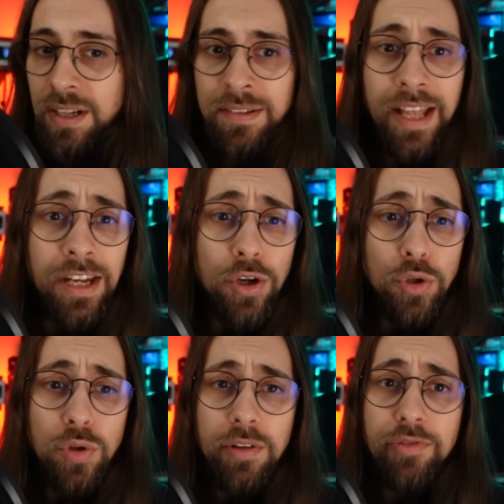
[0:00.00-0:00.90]
then you go
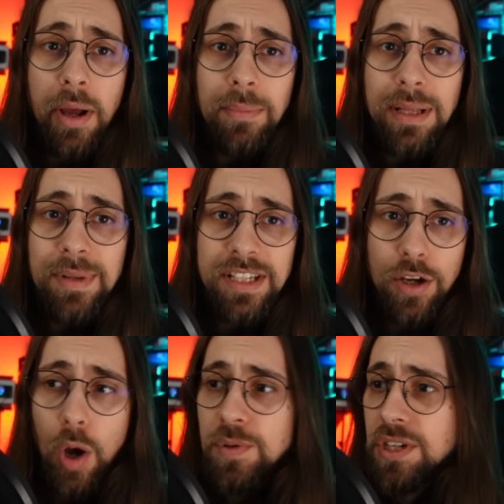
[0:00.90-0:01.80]
to the frame
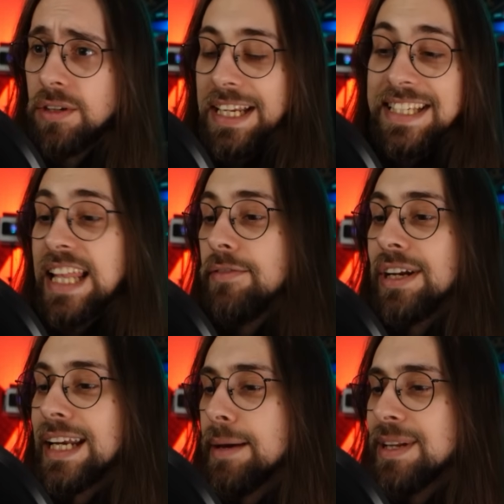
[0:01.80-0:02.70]
limiting option. Instead of
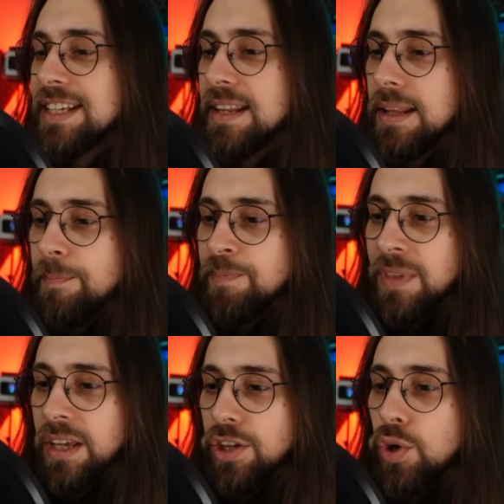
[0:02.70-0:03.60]
unlimited,
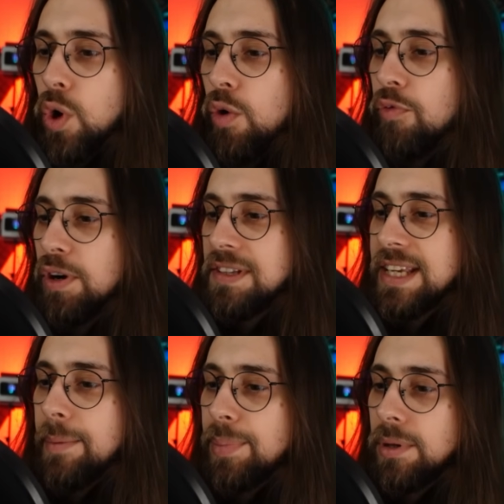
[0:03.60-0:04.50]
you go for
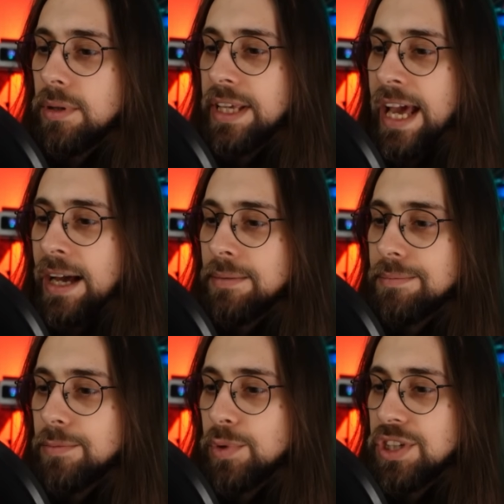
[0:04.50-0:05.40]
example, yeah,
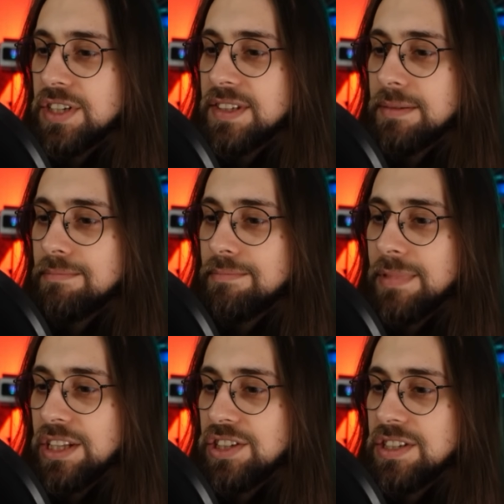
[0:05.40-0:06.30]
we just,
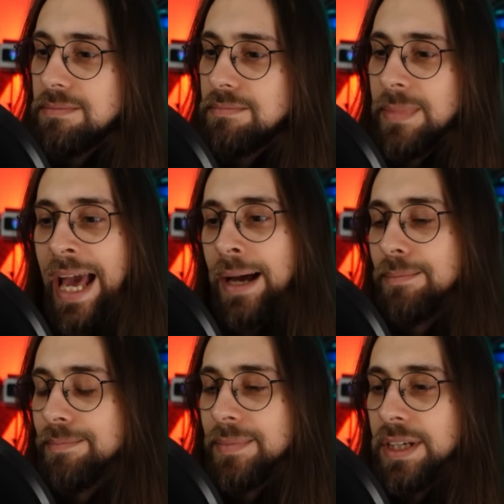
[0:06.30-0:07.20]
it, yeah.
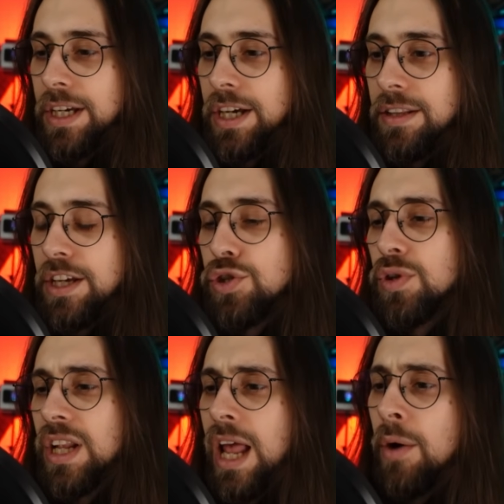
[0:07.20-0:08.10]
They should
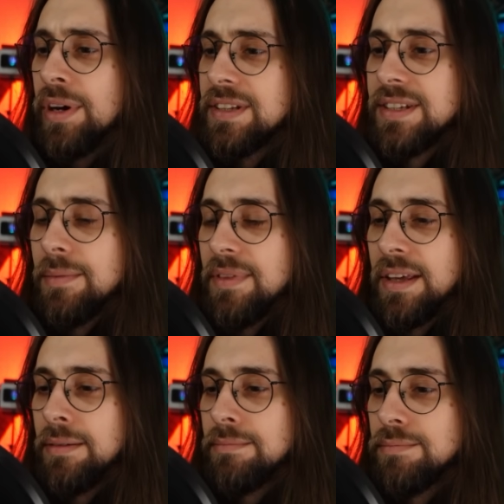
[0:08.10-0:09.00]
allow it
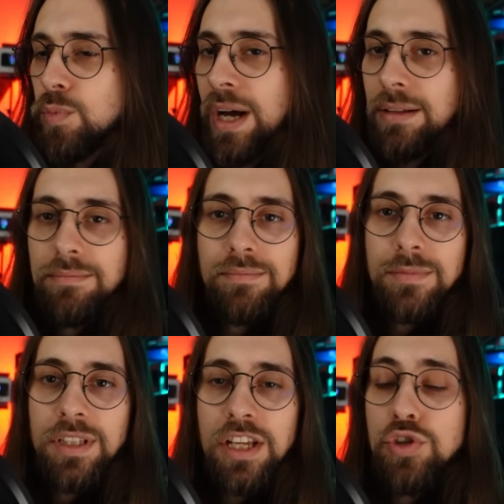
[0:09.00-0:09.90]
something, well,
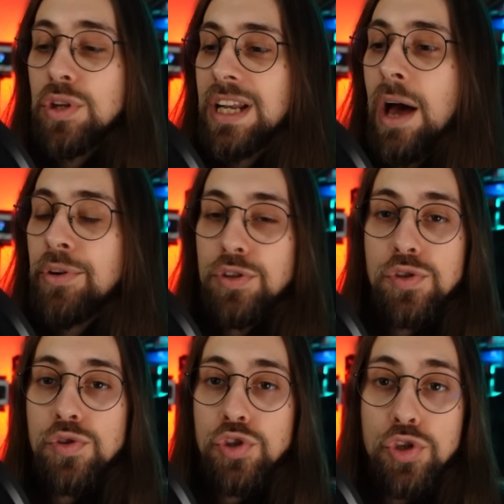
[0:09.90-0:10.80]
they should allow you
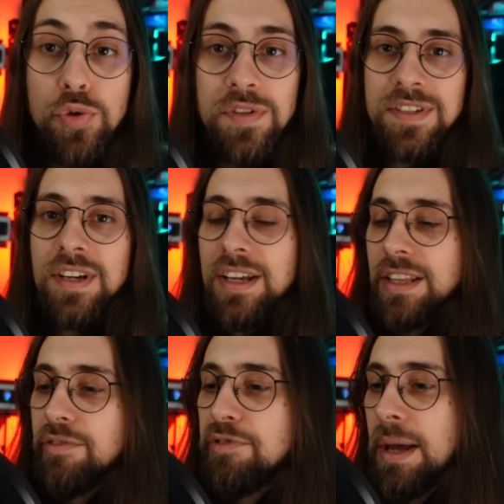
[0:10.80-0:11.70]
to choose
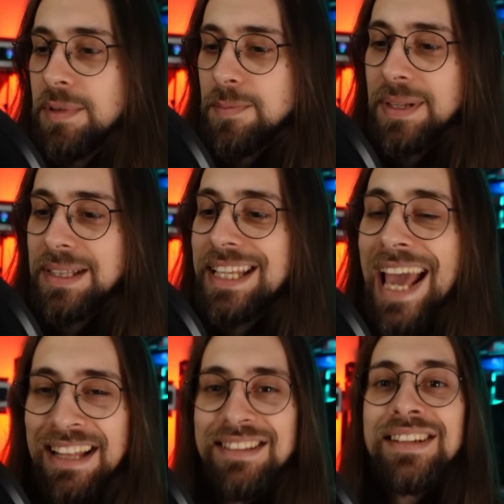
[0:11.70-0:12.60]
the frames, but
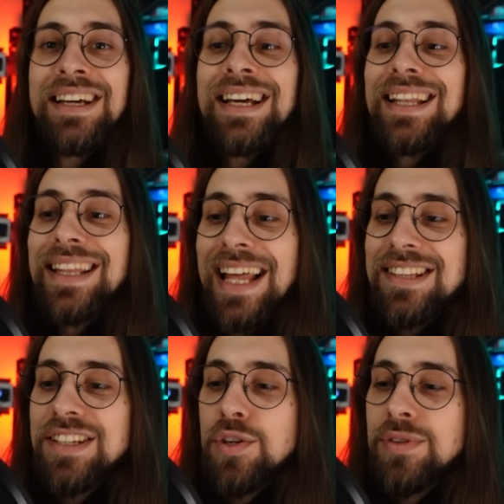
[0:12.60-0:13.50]
yet,
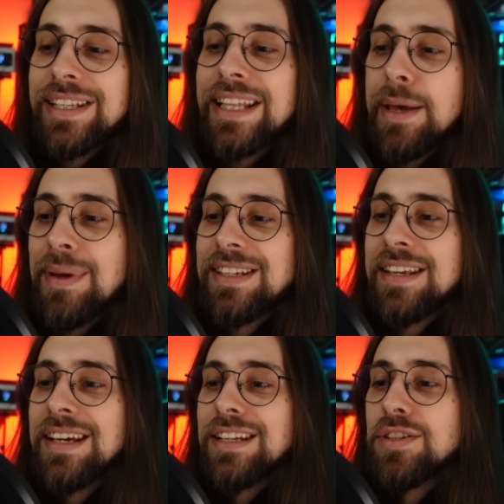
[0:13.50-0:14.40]
let's use limit
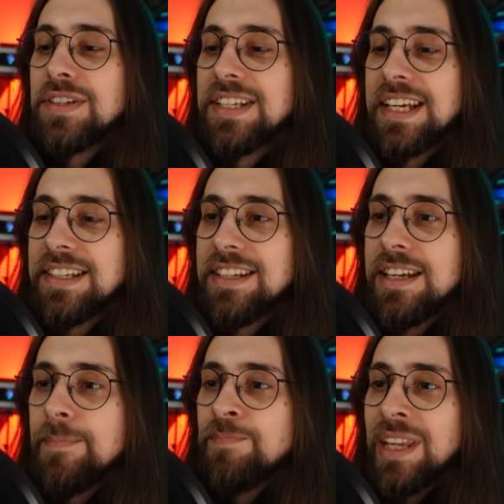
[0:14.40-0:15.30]
to
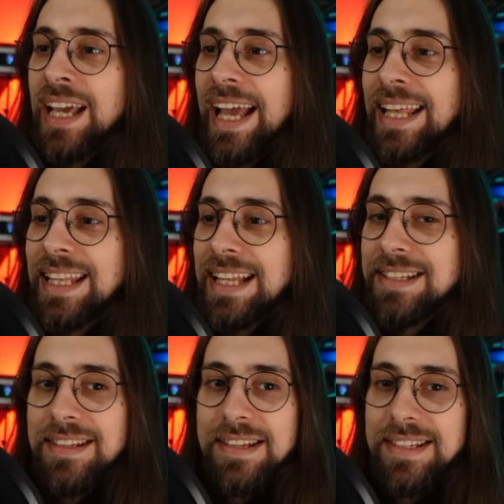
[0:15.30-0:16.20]
60 and
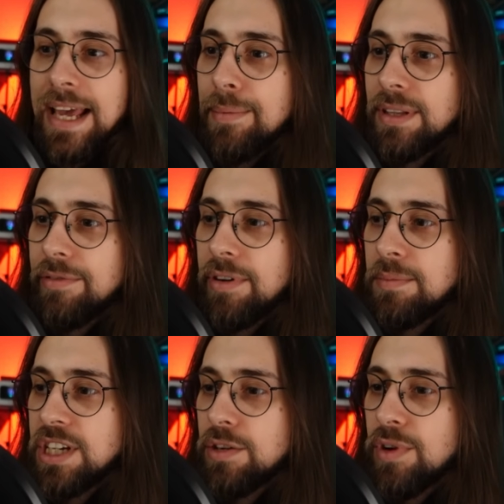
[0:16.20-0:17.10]
let's disable the frame
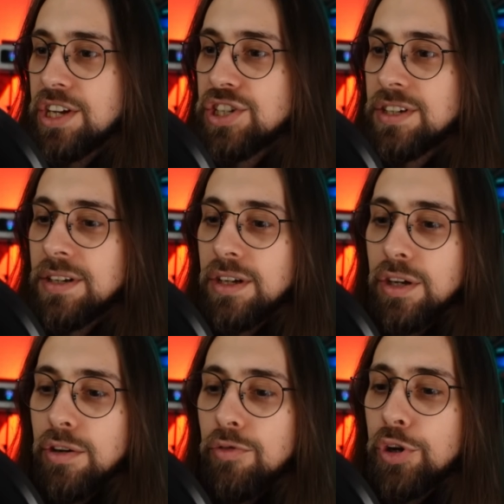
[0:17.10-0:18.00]
generation
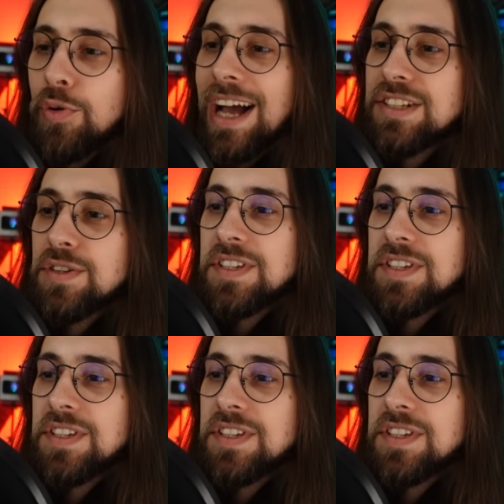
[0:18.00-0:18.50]
for you guys to